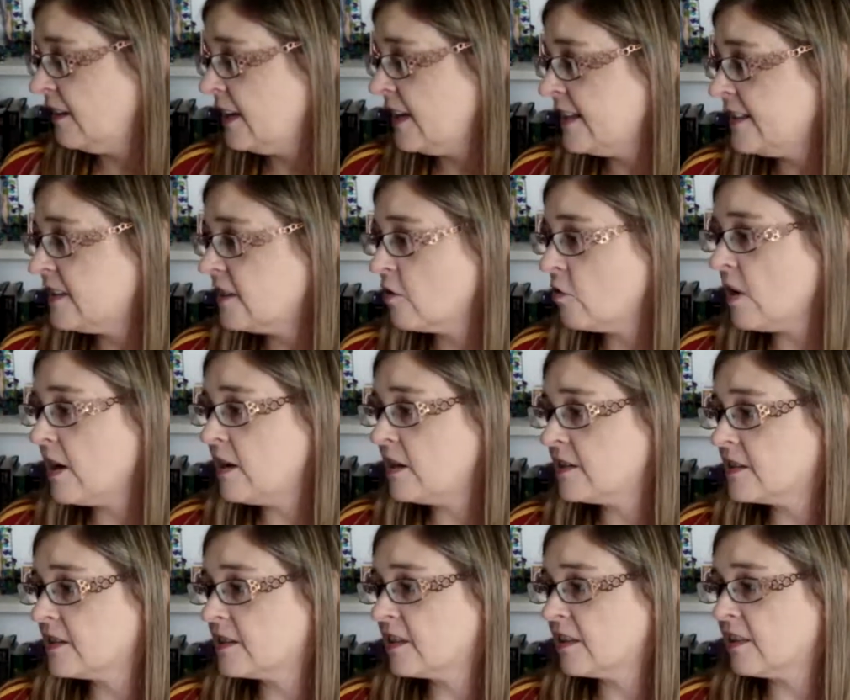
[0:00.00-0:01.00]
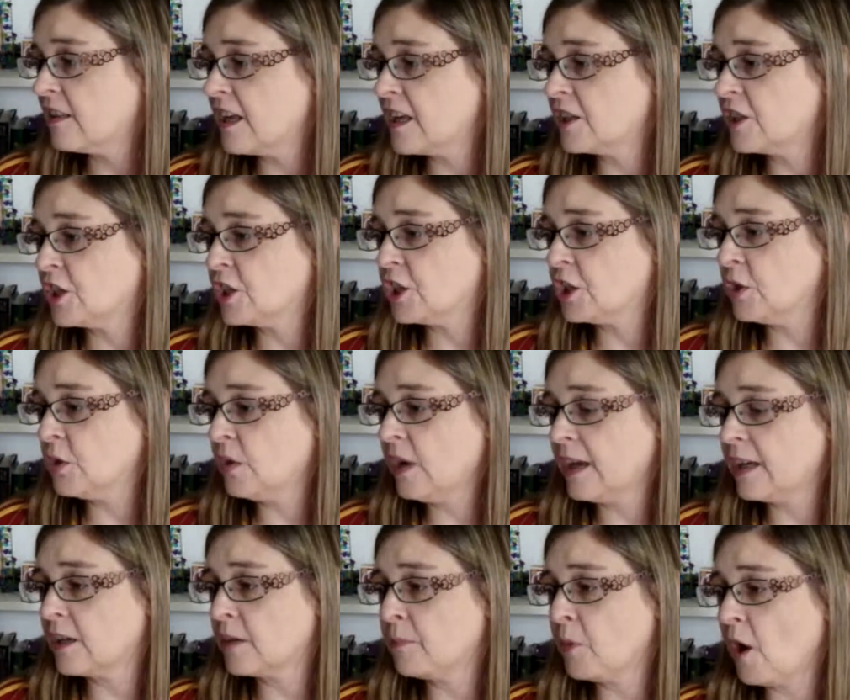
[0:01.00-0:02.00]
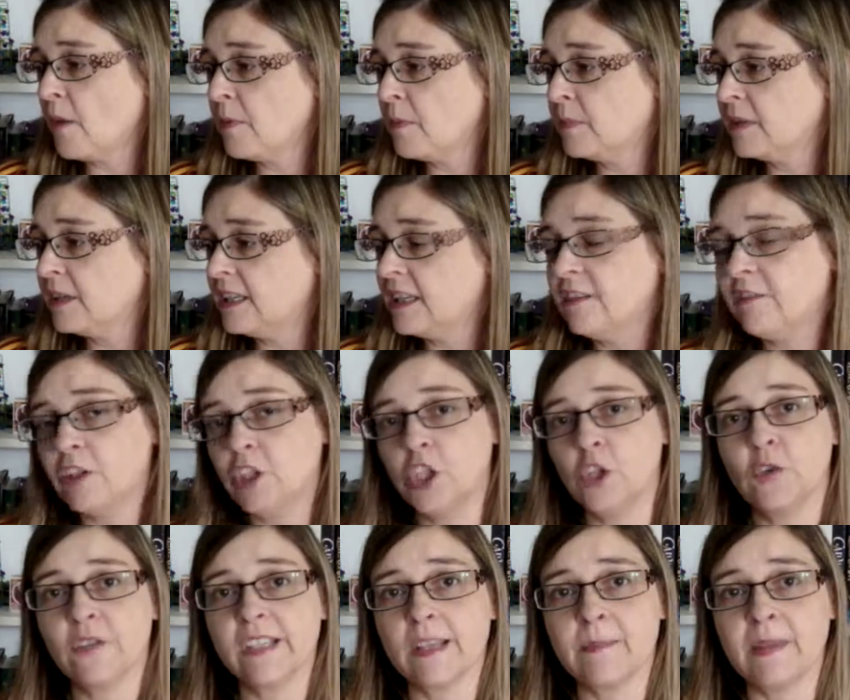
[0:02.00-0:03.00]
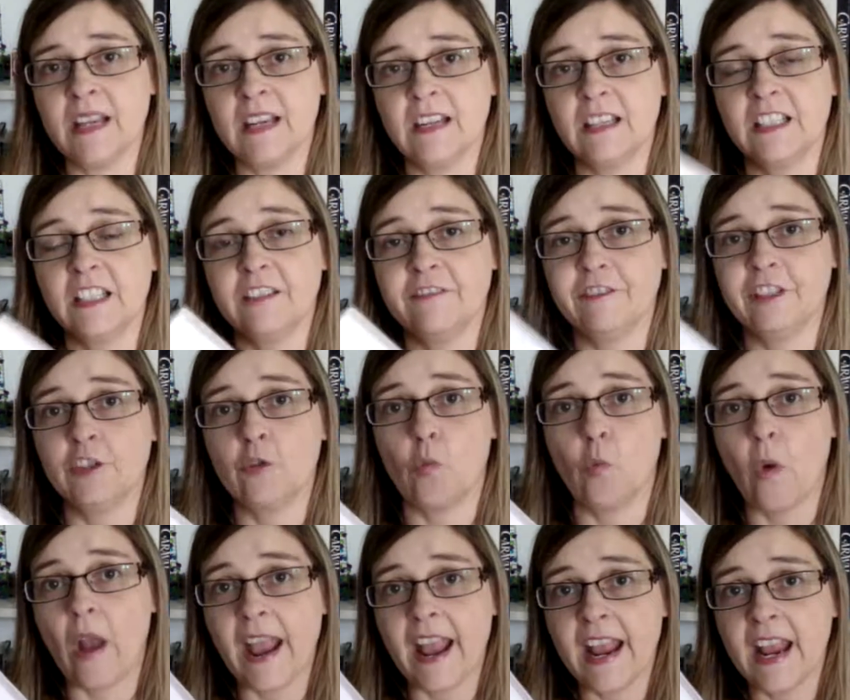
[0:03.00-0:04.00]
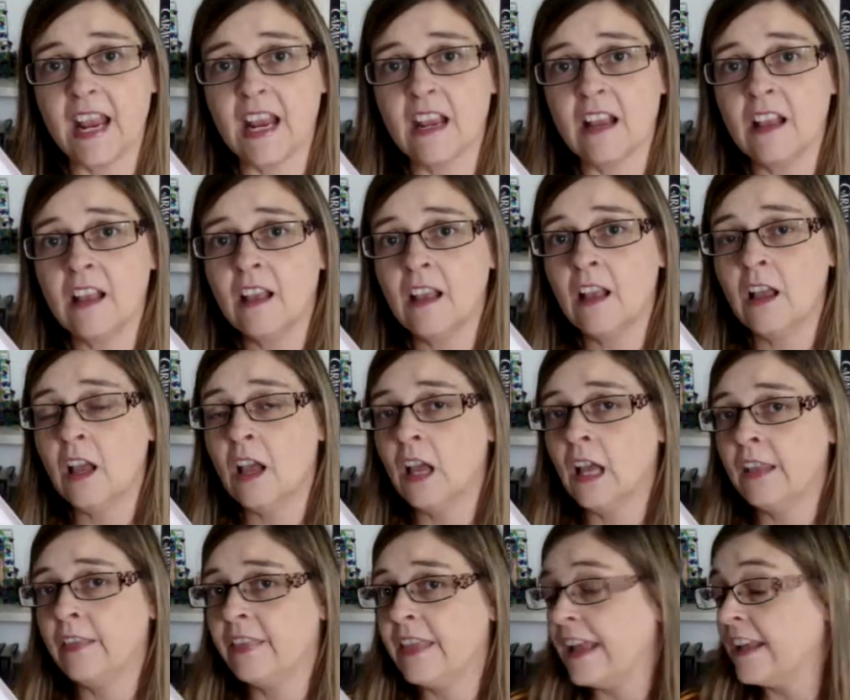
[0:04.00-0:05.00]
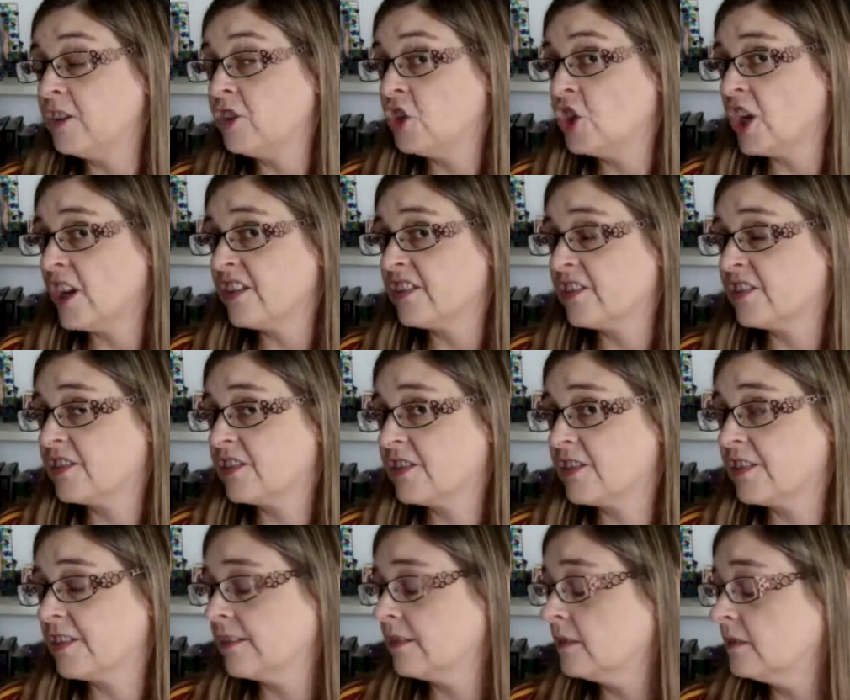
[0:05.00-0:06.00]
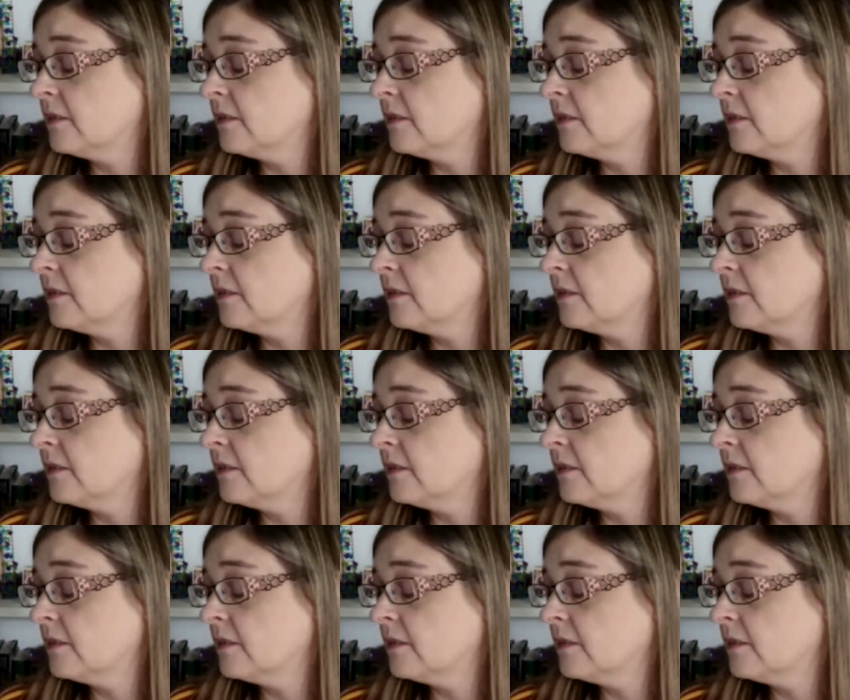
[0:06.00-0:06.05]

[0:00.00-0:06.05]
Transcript: It's a great thing to do. I could probably even use them in a different way than just